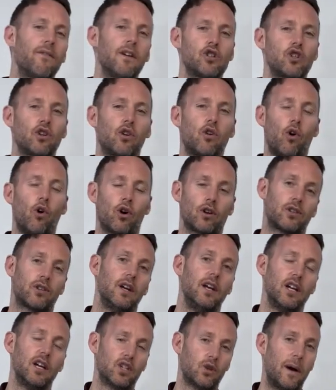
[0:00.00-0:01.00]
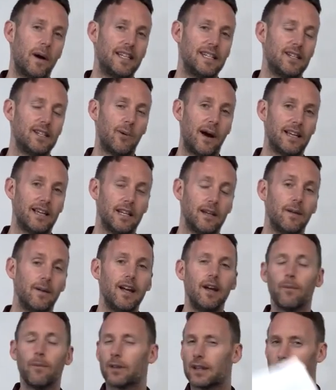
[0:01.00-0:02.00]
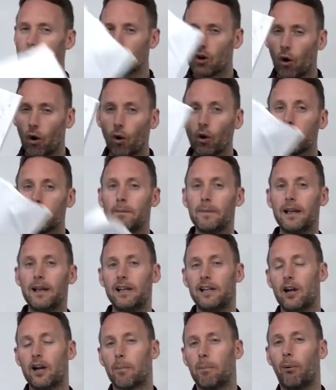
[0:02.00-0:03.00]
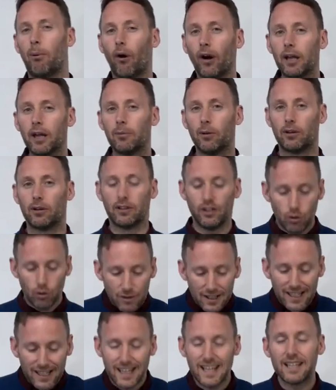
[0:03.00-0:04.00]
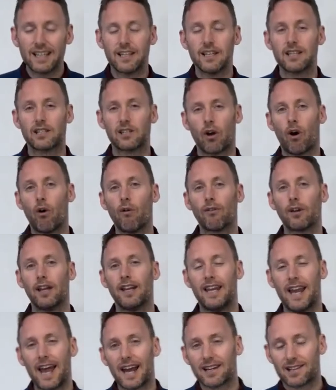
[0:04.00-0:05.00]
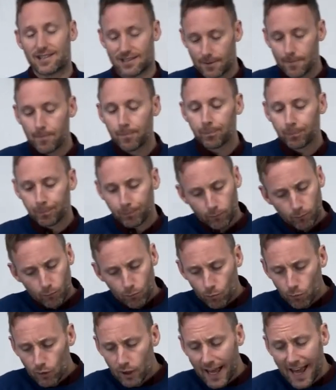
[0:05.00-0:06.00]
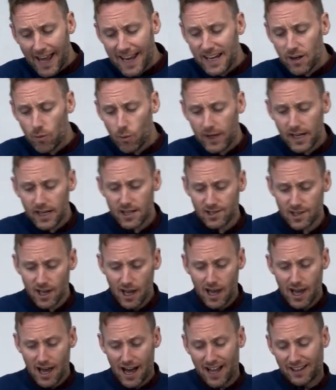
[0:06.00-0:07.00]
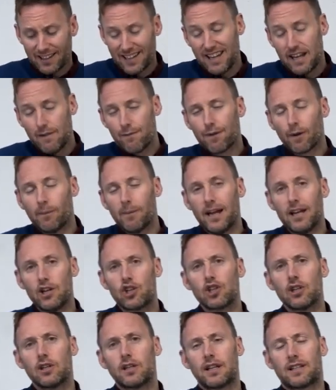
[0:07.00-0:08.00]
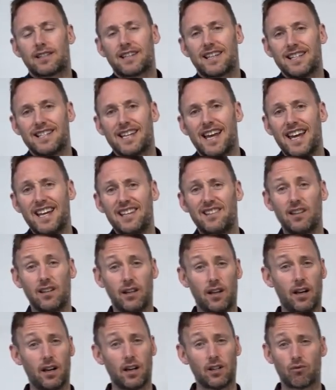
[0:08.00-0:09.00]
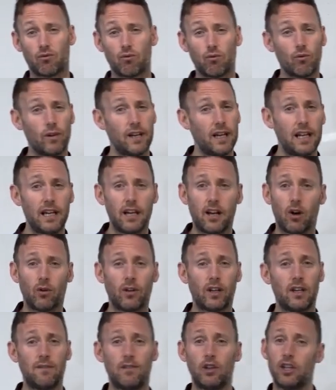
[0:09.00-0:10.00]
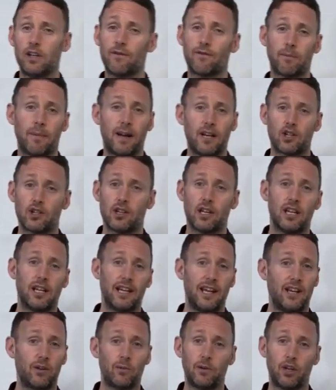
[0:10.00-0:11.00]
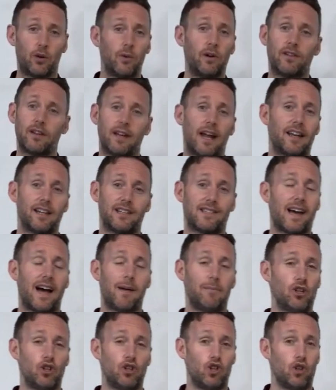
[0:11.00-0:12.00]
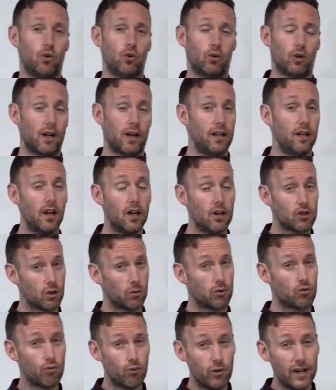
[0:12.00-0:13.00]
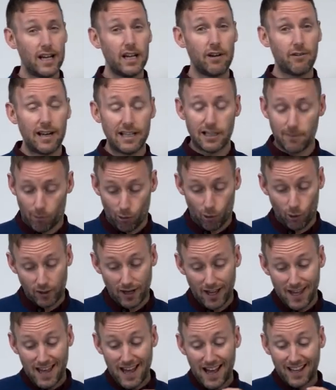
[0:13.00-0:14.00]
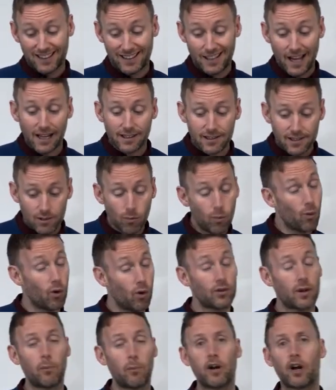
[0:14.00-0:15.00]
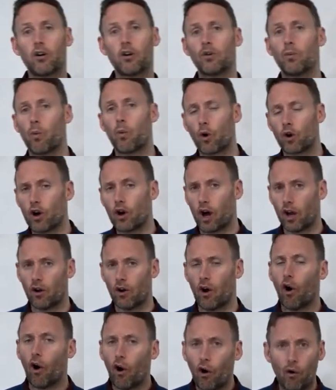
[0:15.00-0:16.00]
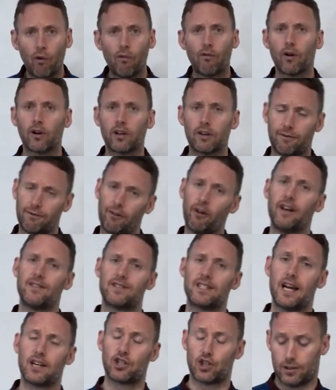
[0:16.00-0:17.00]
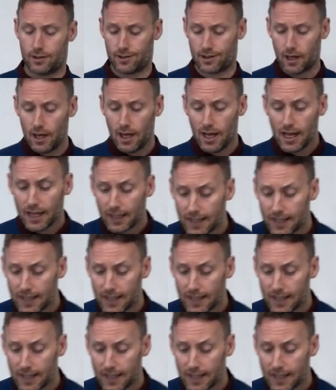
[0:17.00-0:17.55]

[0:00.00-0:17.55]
Revision Course 2020. That's ultimately your Bible. You need this over the next 8 weeks, and the information that's contained in here is really going to give you the information that you need when you go into that exam in June, okay? So it's really, really important, and that's the one that we're going to work on over the 5 sessions.